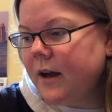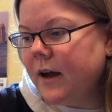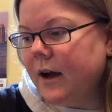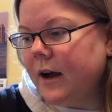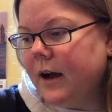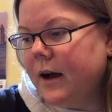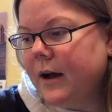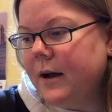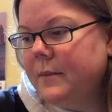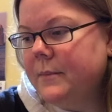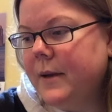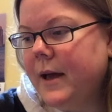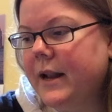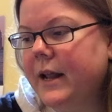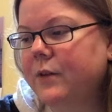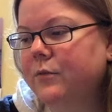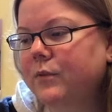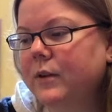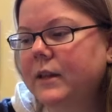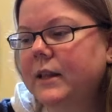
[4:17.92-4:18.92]
Um, and I
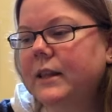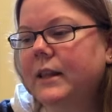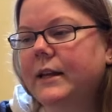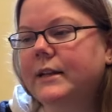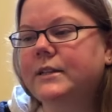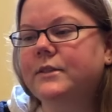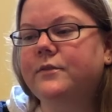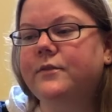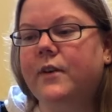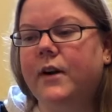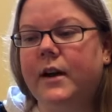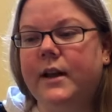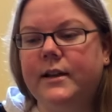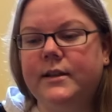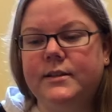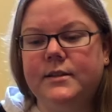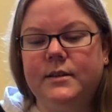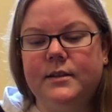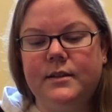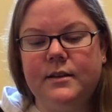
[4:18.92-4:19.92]
really like to
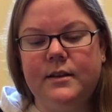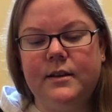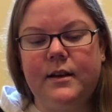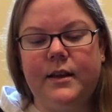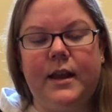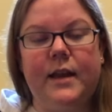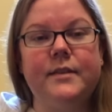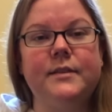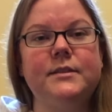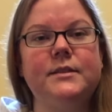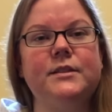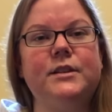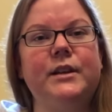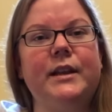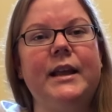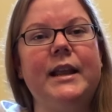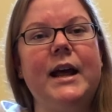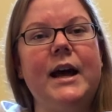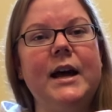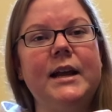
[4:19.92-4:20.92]
find, again, this is going
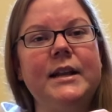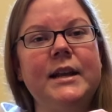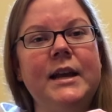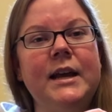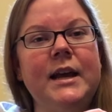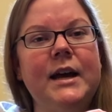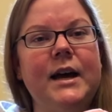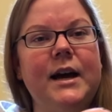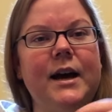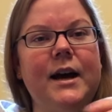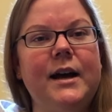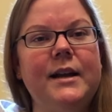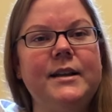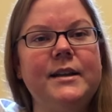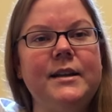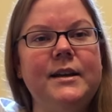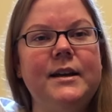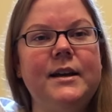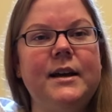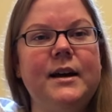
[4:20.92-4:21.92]
to be hot, hot,
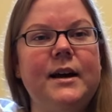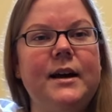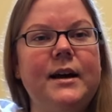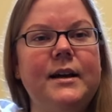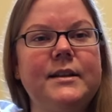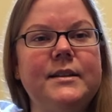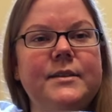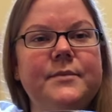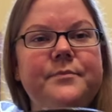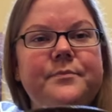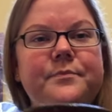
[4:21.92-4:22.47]
hot.